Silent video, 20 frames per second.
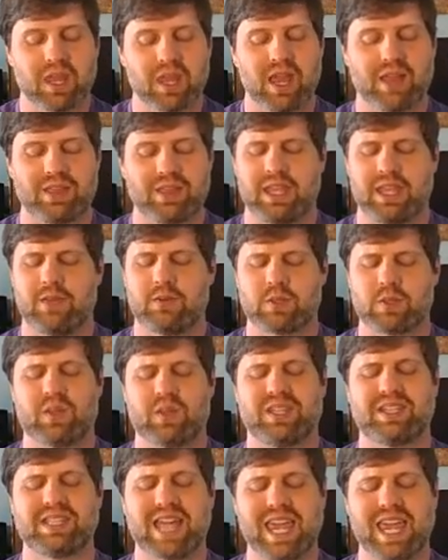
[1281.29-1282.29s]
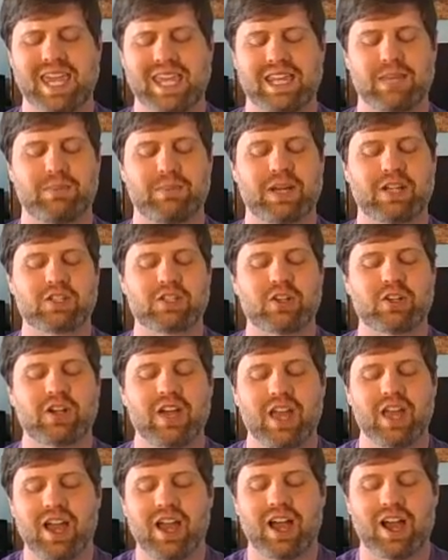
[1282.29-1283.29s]
I think he was one taking the picture.
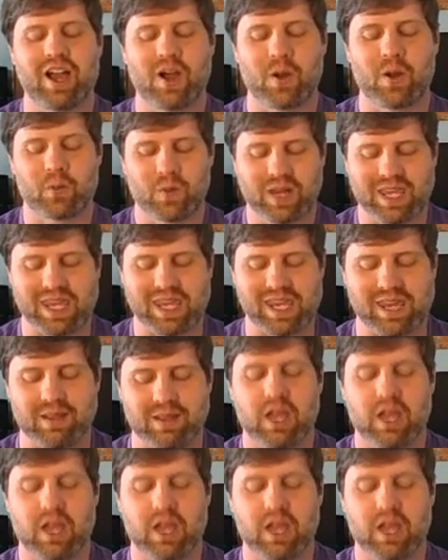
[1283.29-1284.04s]
Ricky.